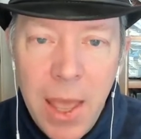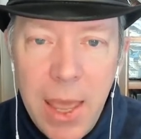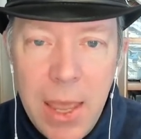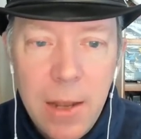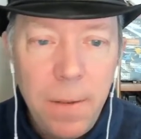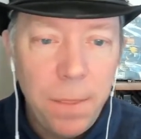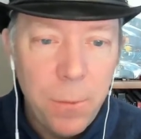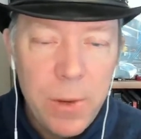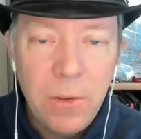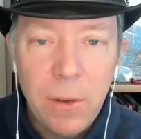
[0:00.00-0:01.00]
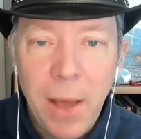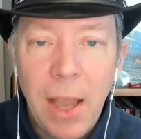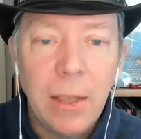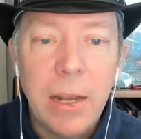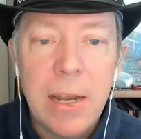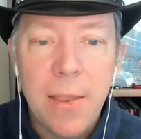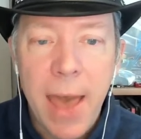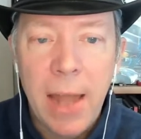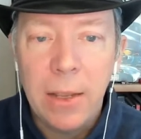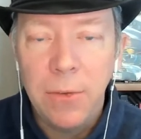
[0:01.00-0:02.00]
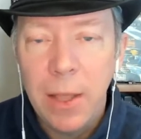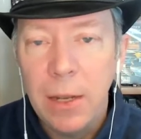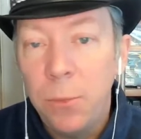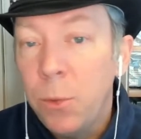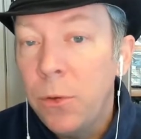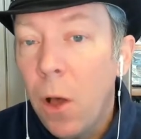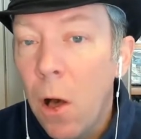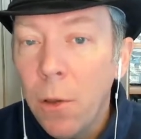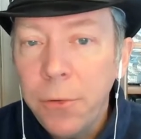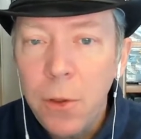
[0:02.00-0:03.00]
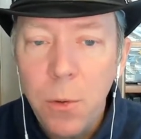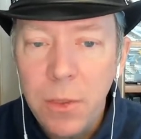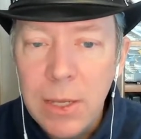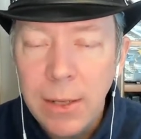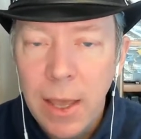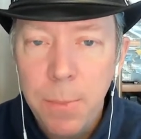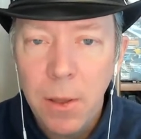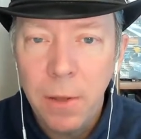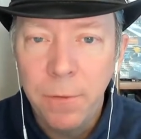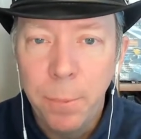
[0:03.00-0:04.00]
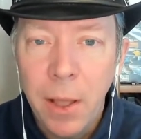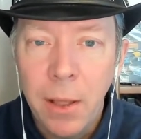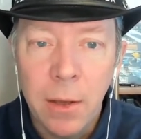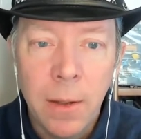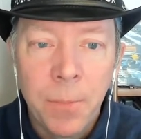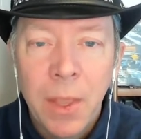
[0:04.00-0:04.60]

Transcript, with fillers: And the reason I'm highlighting that is that it was also the type of bug